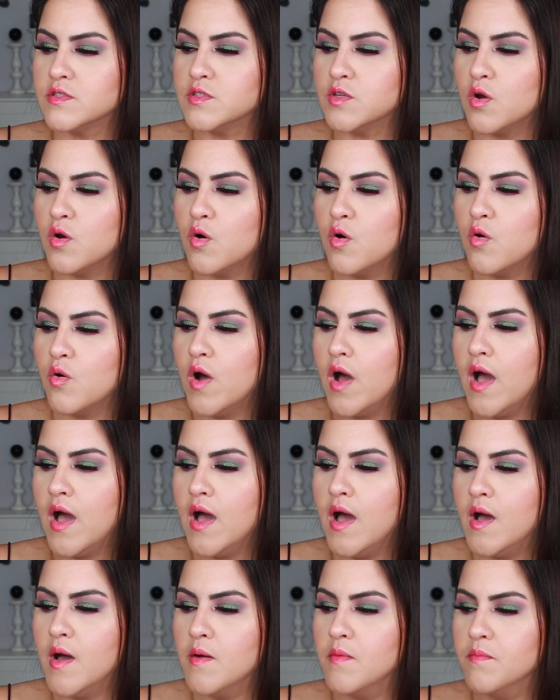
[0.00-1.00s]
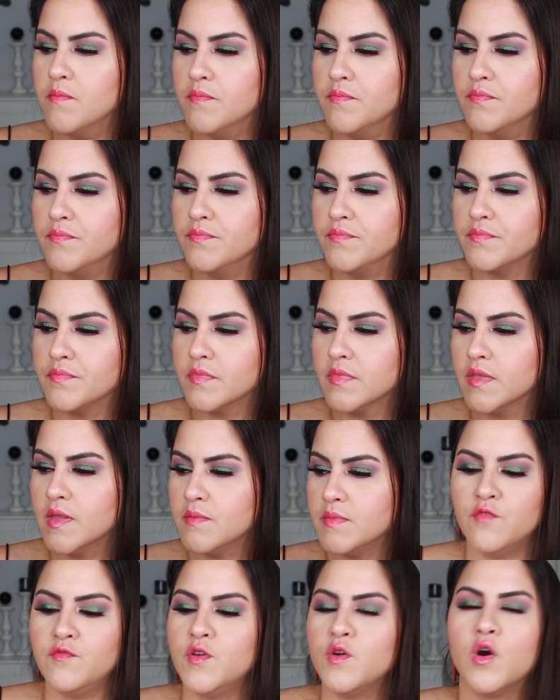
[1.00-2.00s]
So
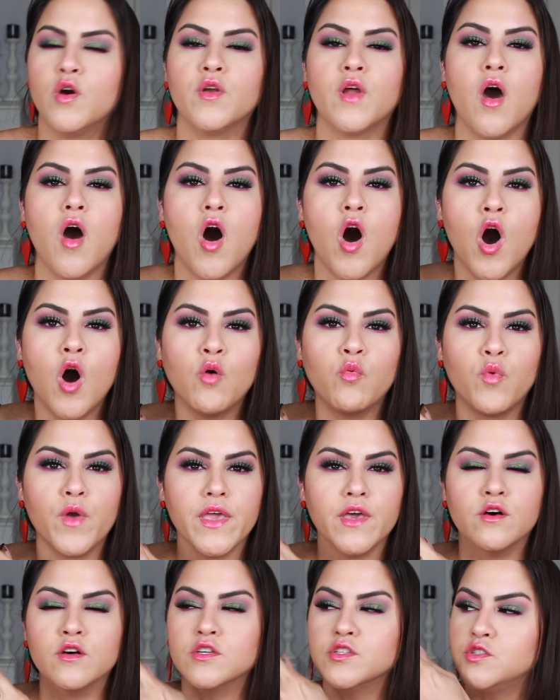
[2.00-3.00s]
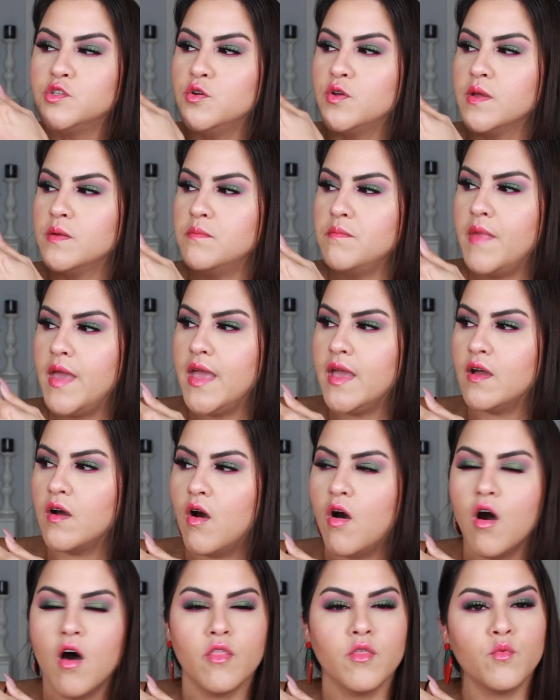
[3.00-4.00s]
if you go to all wheels, you can make
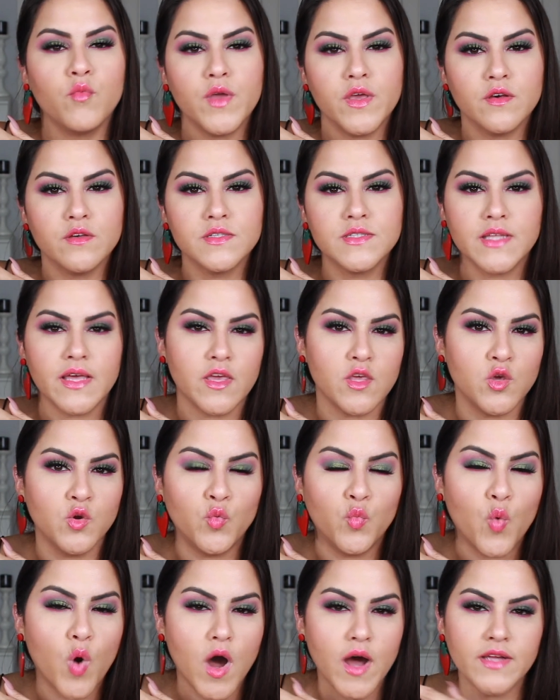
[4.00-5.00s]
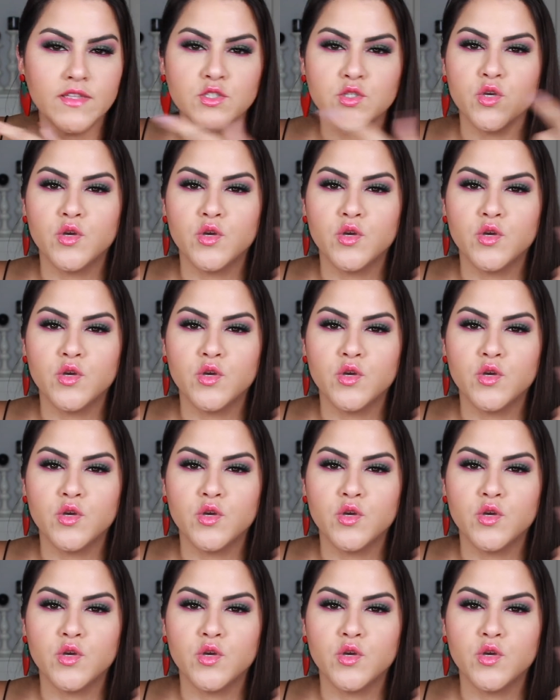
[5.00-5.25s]
all the wheels that you want.